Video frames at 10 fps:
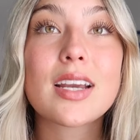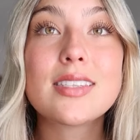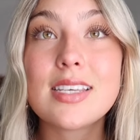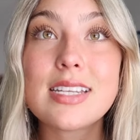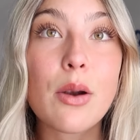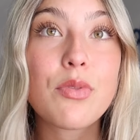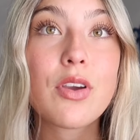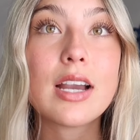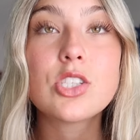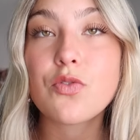sit down with you
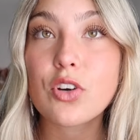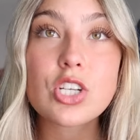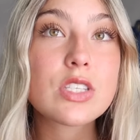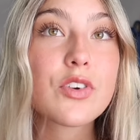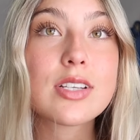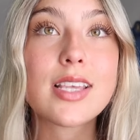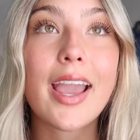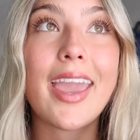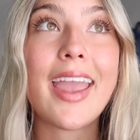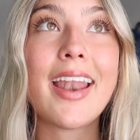guys for just for a
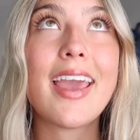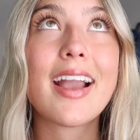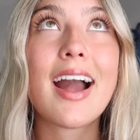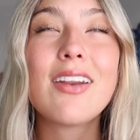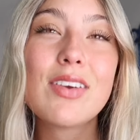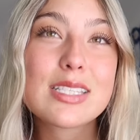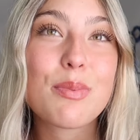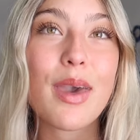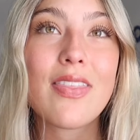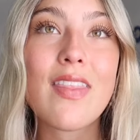second and kind of
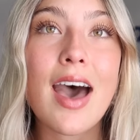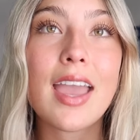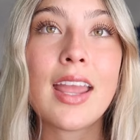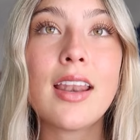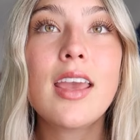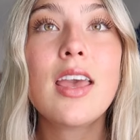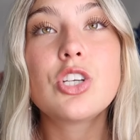explain that and